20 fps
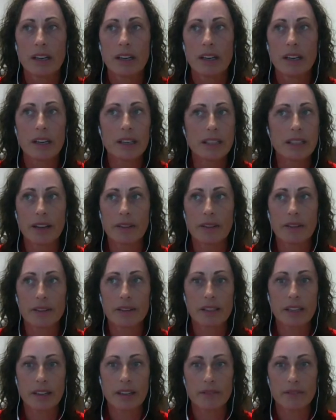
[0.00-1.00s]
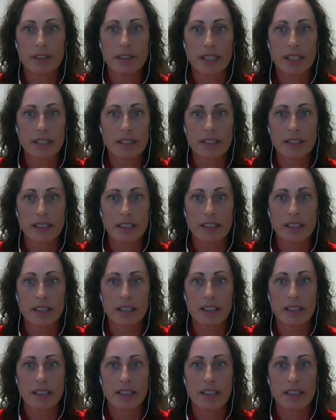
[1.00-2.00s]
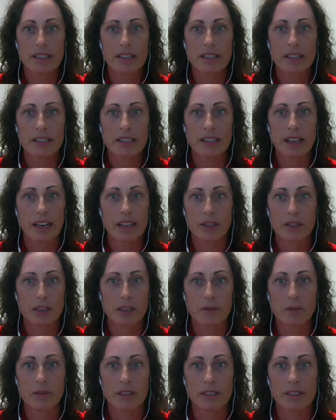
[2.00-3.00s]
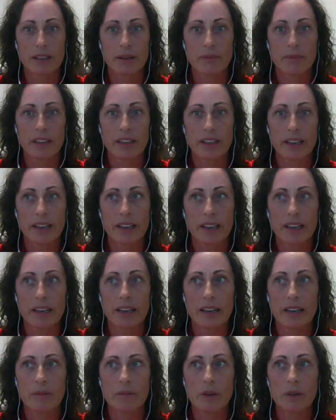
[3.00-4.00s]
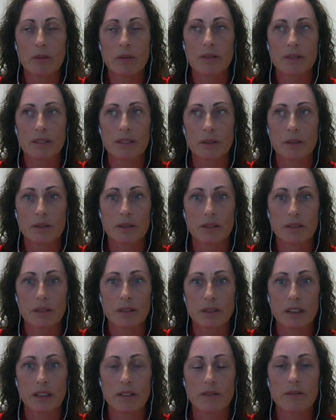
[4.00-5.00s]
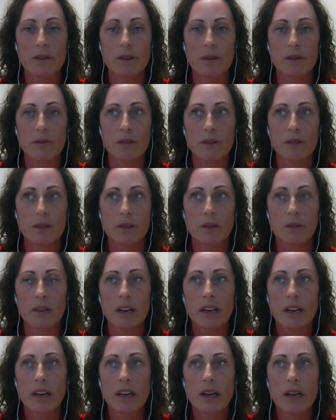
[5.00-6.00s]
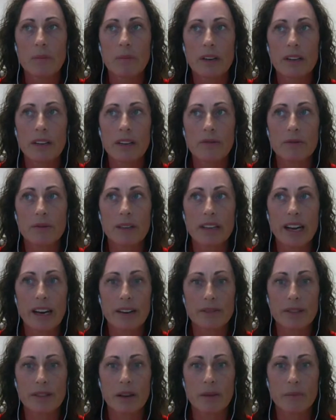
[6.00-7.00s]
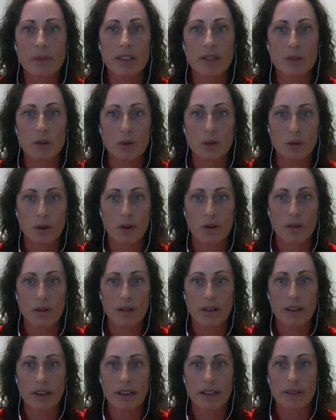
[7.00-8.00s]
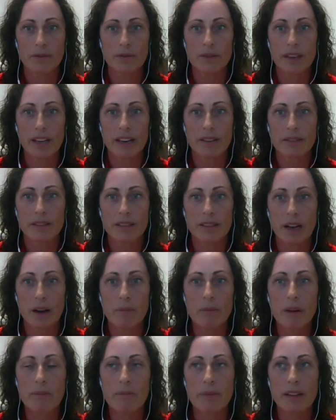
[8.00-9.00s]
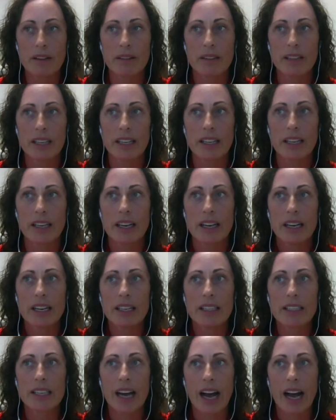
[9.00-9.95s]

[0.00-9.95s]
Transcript: and death is never easy. It's not generally something most of us are looking forward to. But if we have some control and if we have some ability to